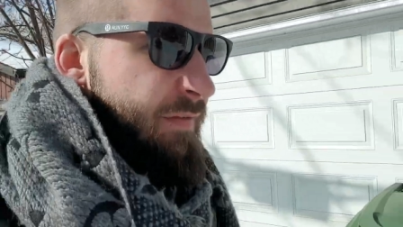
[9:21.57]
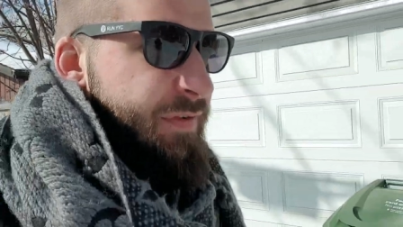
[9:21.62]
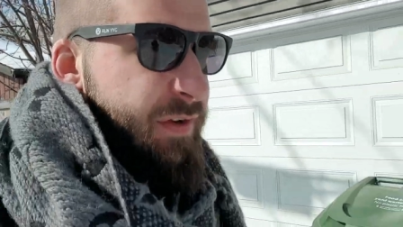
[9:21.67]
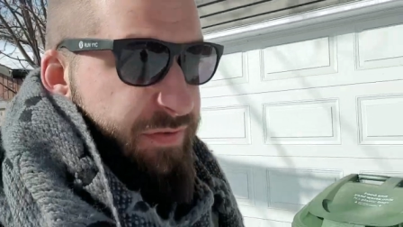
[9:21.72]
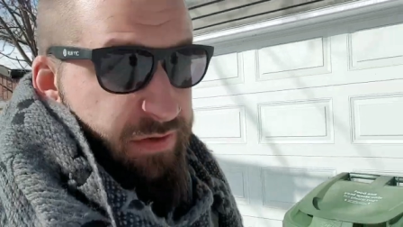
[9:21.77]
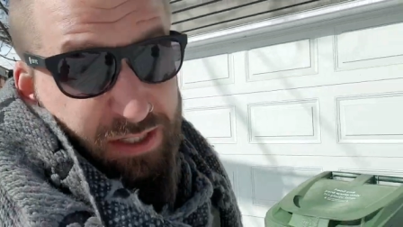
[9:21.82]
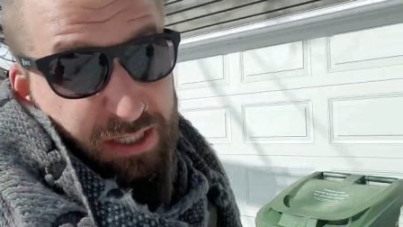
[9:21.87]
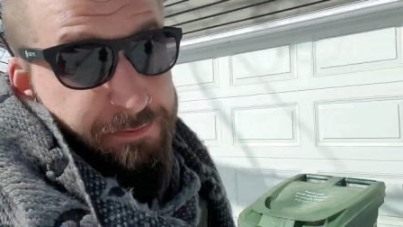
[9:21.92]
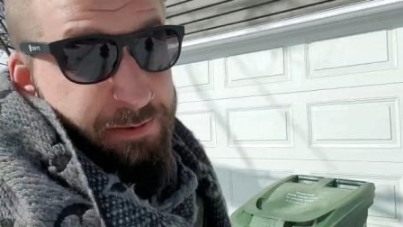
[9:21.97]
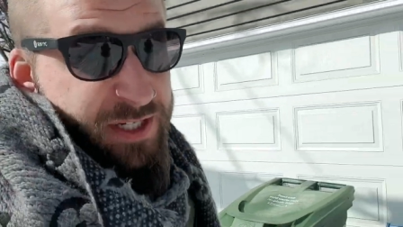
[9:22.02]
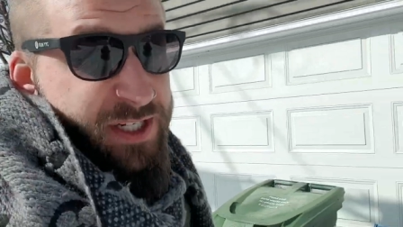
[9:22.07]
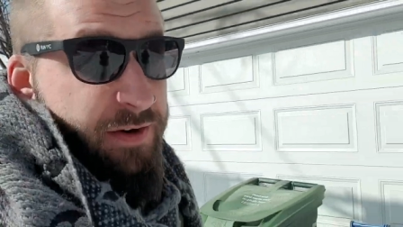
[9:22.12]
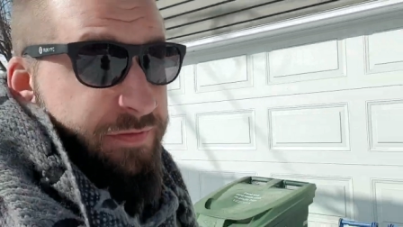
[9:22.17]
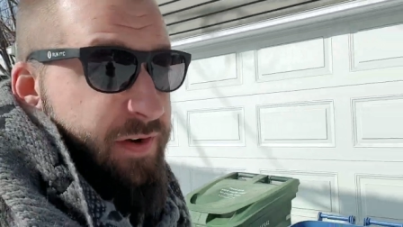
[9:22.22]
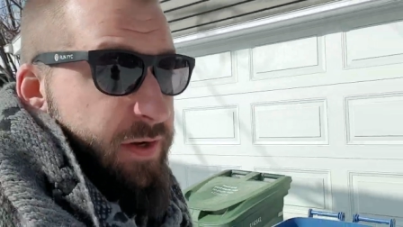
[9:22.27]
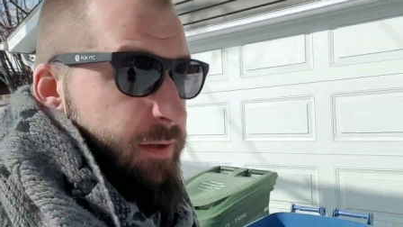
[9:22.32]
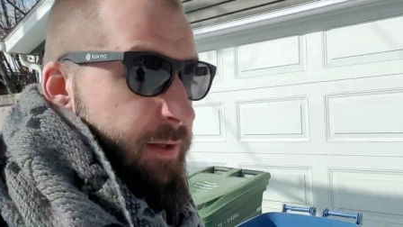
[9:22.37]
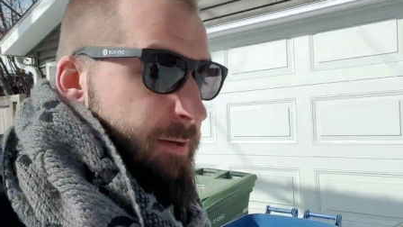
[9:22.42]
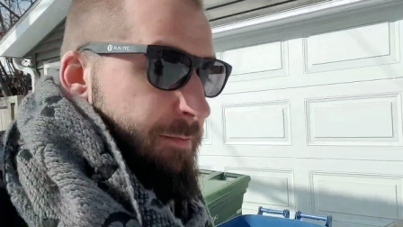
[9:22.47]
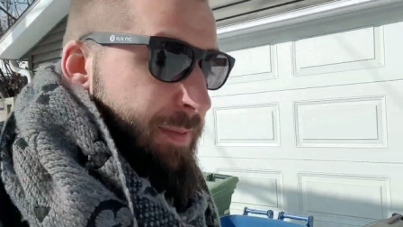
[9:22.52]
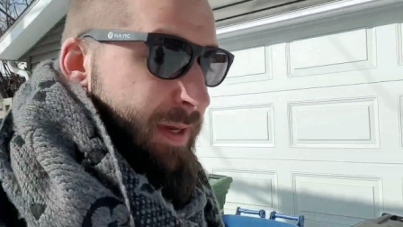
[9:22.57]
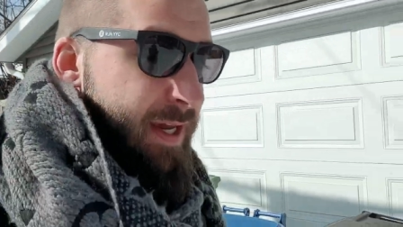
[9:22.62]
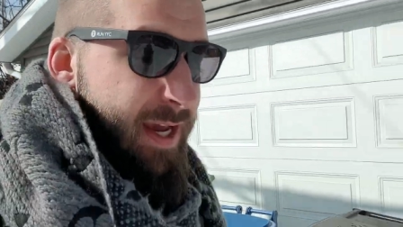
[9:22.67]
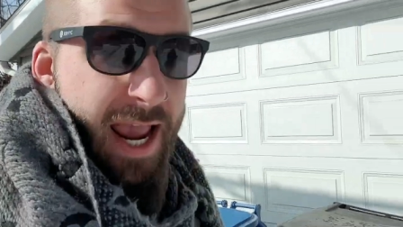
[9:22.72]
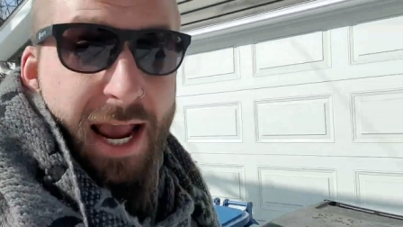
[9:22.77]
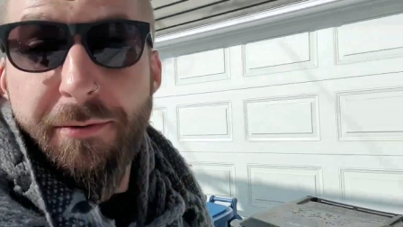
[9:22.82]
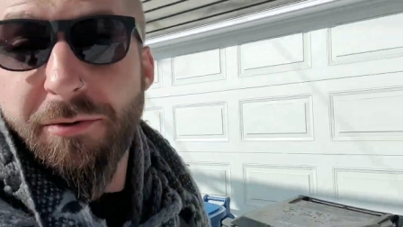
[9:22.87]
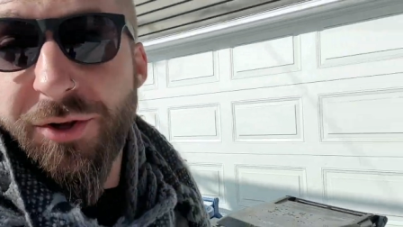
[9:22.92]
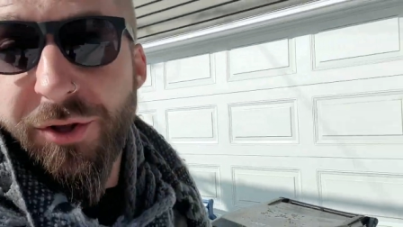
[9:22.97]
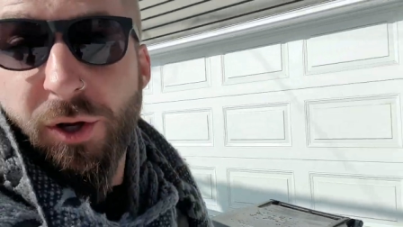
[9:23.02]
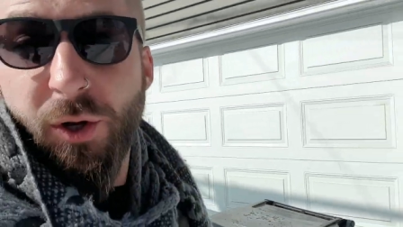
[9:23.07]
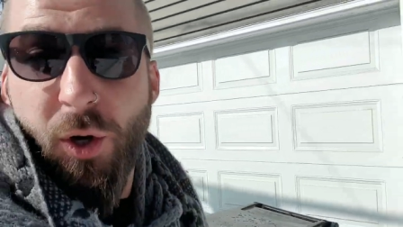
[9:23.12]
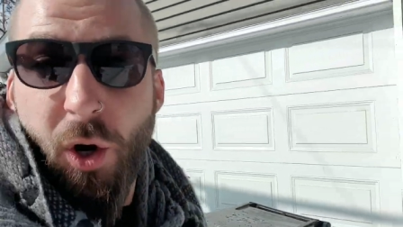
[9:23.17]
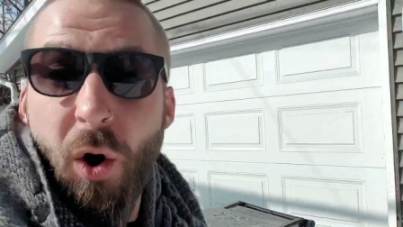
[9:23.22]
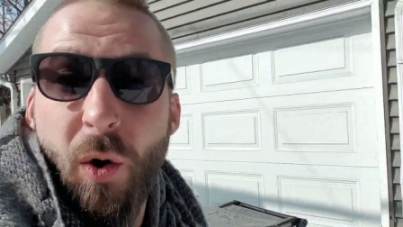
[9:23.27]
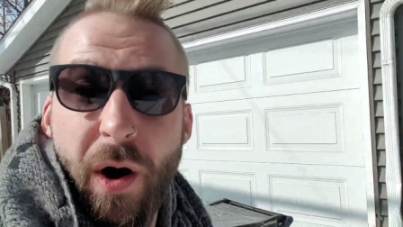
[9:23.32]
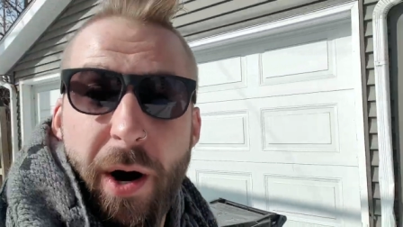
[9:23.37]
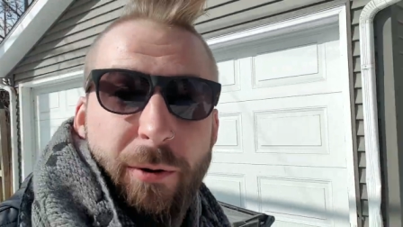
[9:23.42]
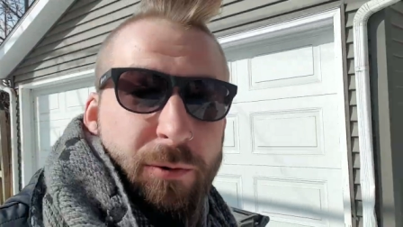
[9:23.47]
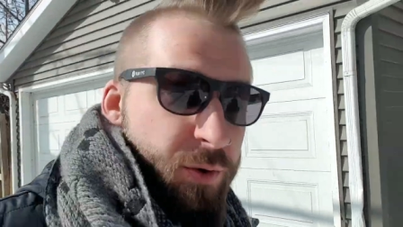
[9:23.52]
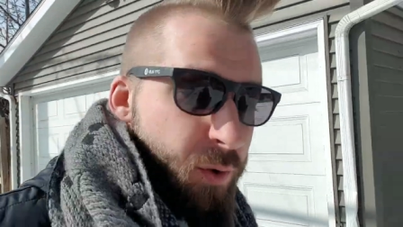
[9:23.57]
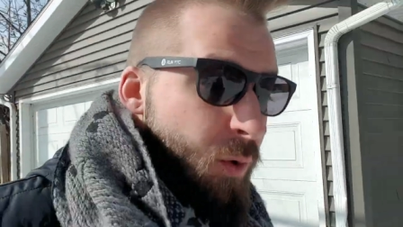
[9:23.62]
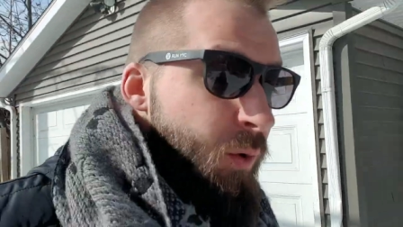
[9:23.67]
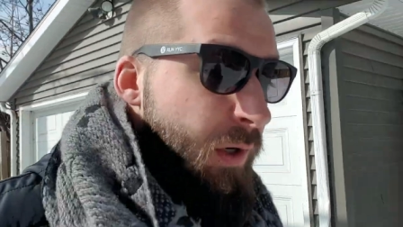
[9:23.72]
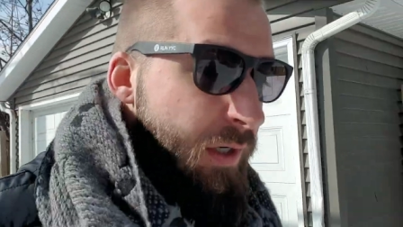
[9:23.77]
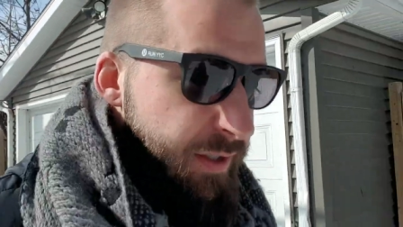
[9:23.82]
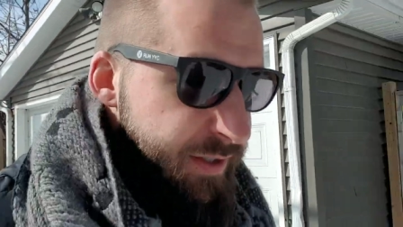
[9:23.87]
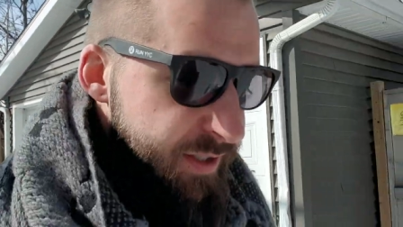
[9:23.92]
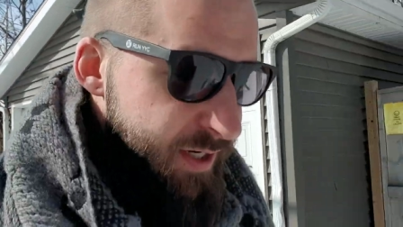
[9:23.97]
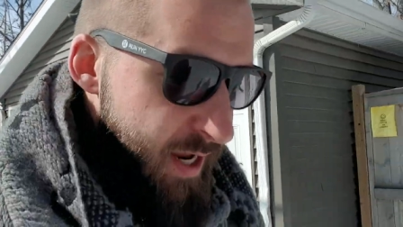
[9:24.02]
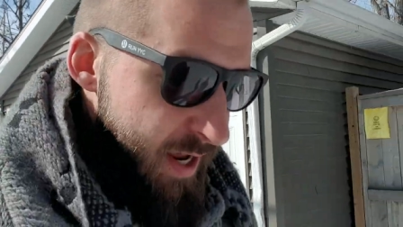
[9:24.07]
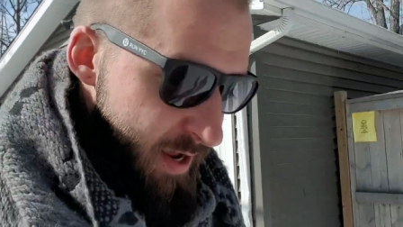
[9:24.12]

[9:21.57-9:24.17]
Specifically being able to go outdoors.